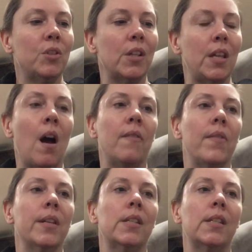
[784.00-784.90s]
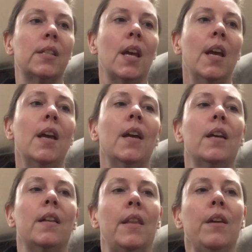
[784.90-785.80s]
to the office.
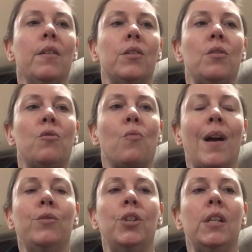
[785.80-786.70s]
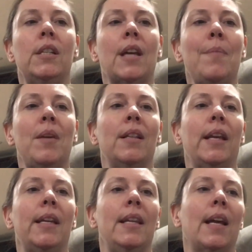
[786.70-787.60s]
There is a grouchy typing
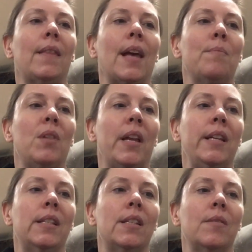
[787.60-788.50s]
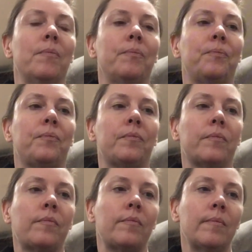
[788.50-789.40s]
lady at that place.
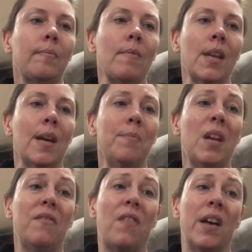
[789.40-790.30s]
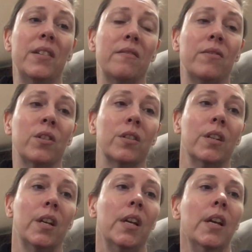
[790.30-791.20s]
I'm not fond of her.
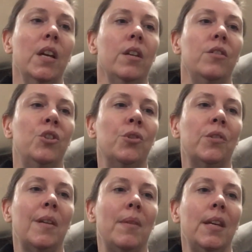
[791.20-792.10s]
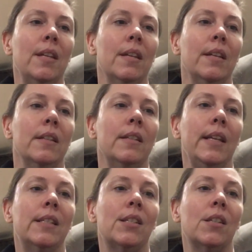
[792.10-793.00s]
Junie B.
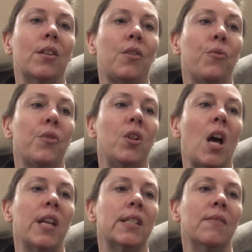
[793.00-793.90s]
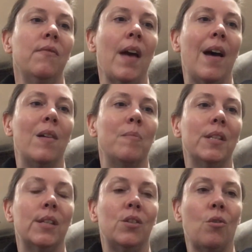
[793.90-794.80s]
needs to look through the lost and found,
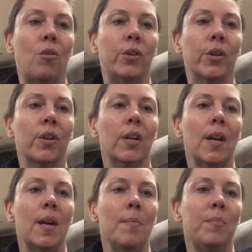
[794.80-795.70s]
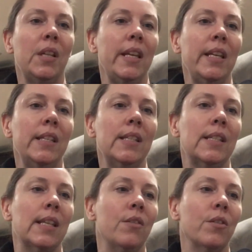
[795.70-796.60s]
Mrs. told her. Please
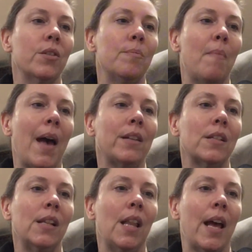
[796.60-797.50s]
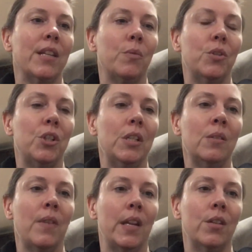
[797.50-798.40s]
send her back to class when
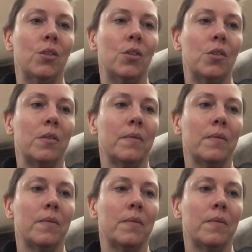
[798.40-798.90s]
she's finished.